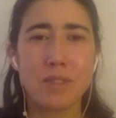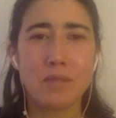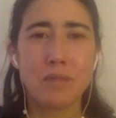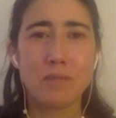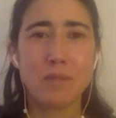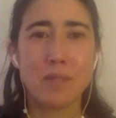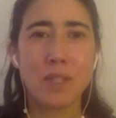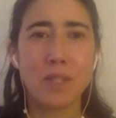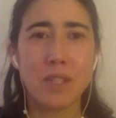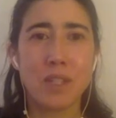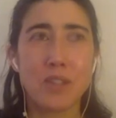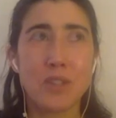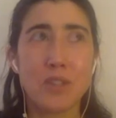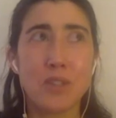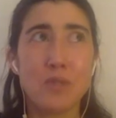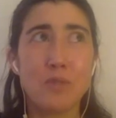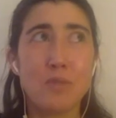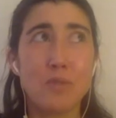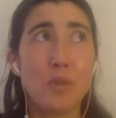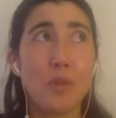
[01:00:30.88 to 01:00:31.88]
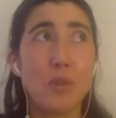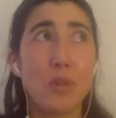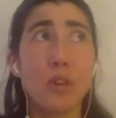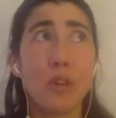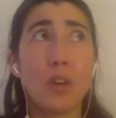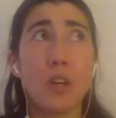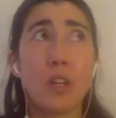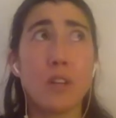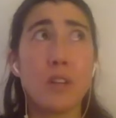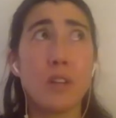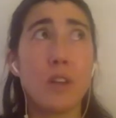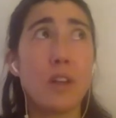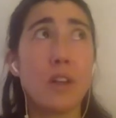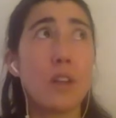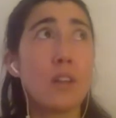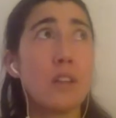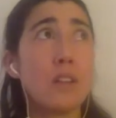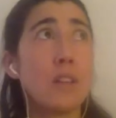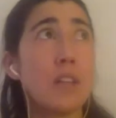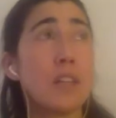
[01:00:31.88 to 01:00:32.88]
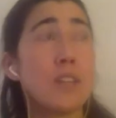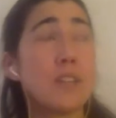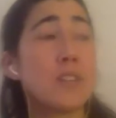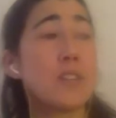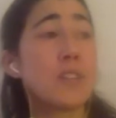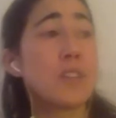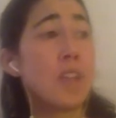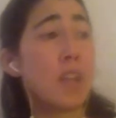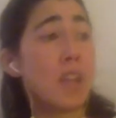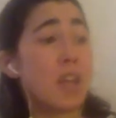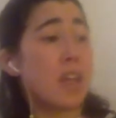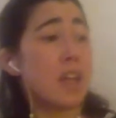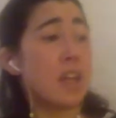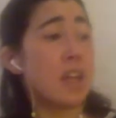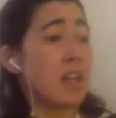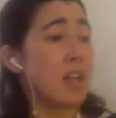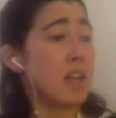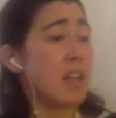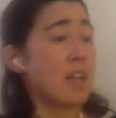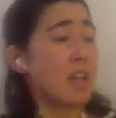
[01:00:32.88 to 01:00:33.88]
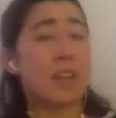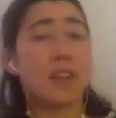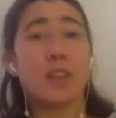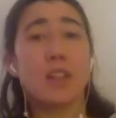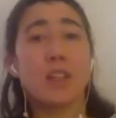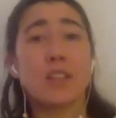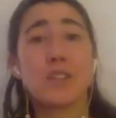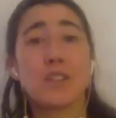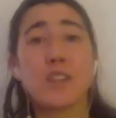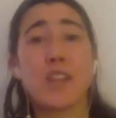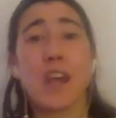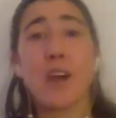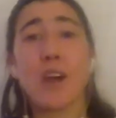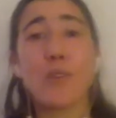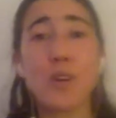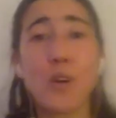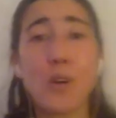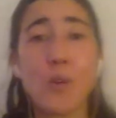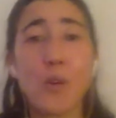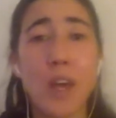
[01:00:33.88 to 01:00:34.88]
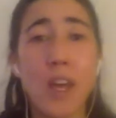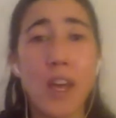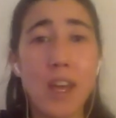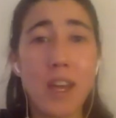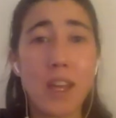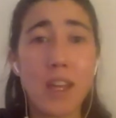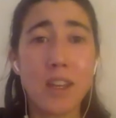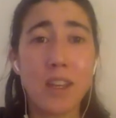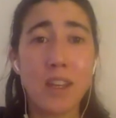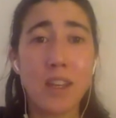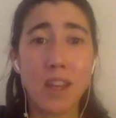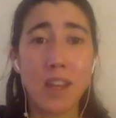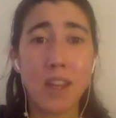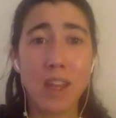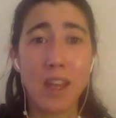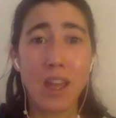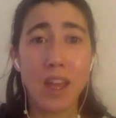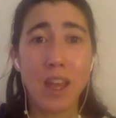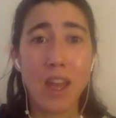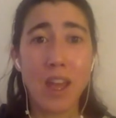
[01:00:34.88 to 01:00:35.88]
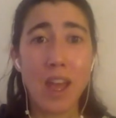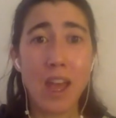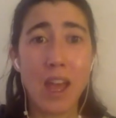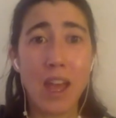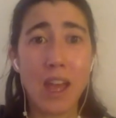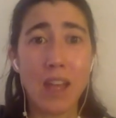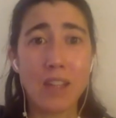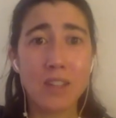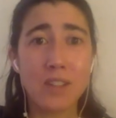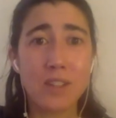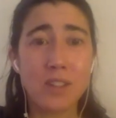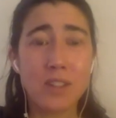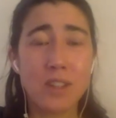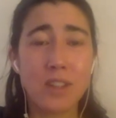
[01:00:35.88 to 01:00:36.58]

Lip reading: But let's do more. Let's now go ahead and